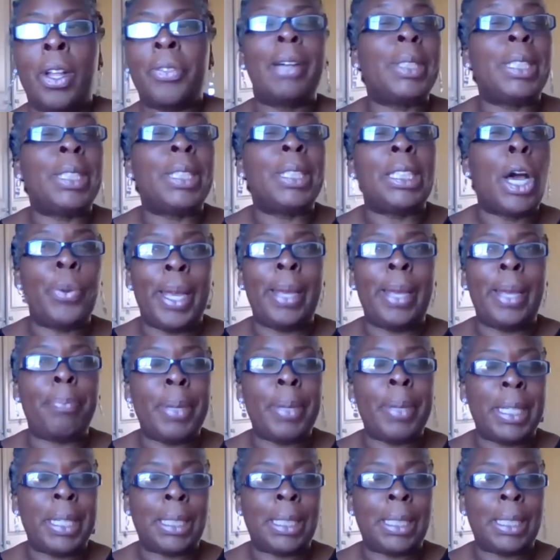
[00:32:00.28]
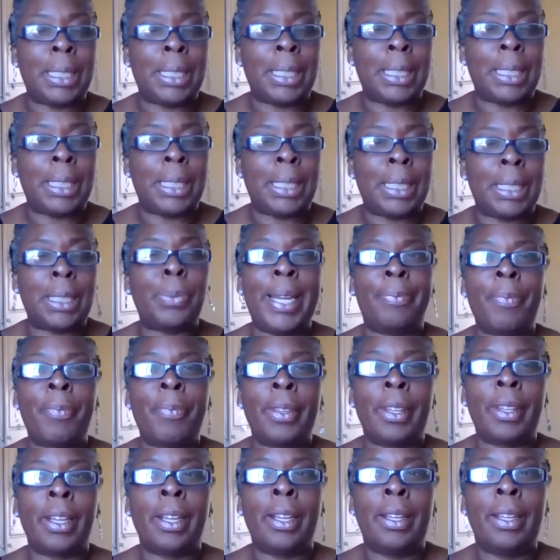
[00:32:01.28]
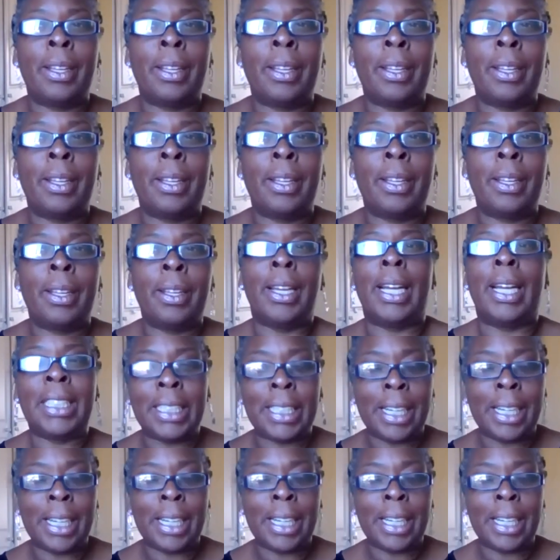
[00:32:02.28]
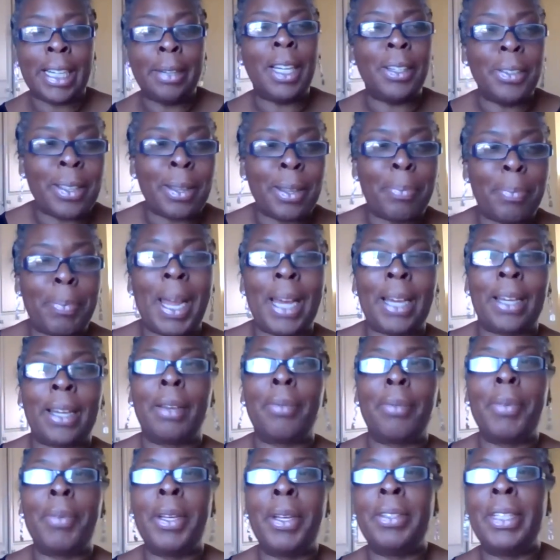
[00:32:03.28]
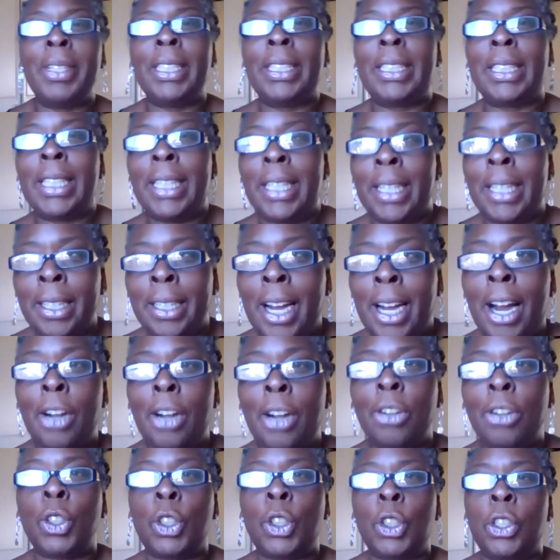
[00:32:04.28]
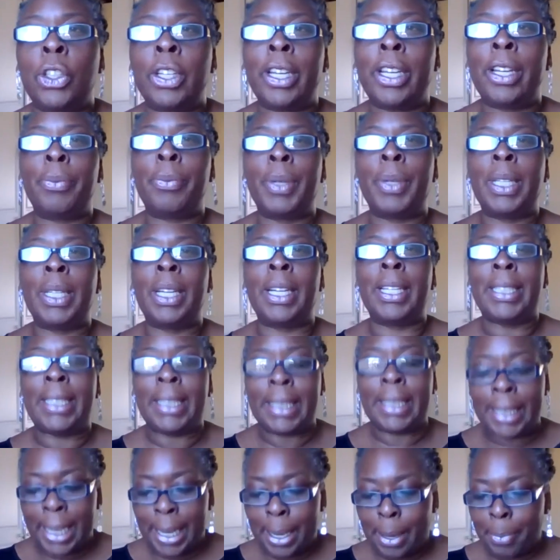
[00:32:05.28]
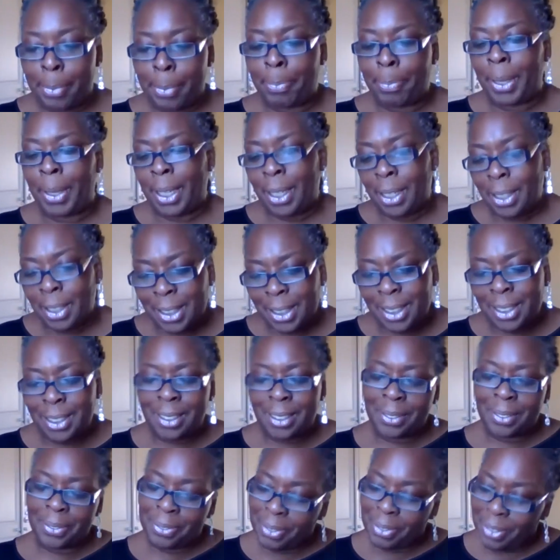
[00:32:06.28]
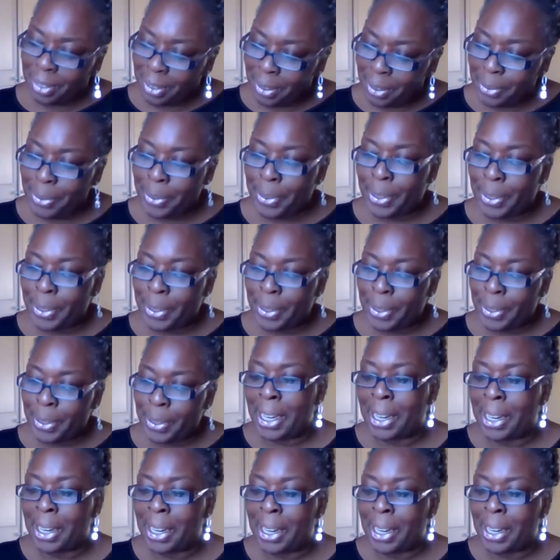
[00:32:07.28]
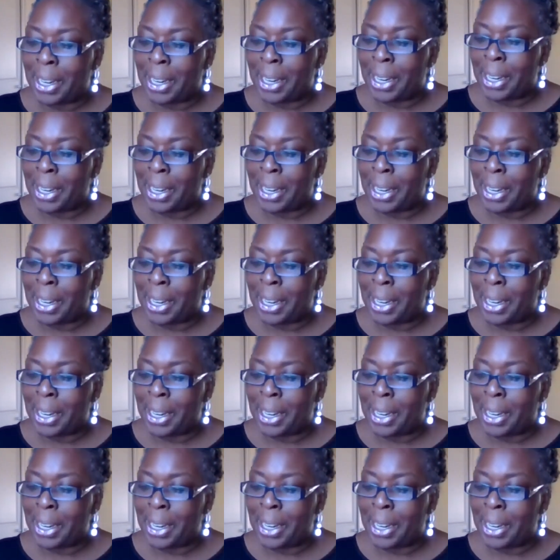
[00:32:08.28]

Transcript: There was no in between. And today, when I look at the black community and culturally, when I see because of oh, you know the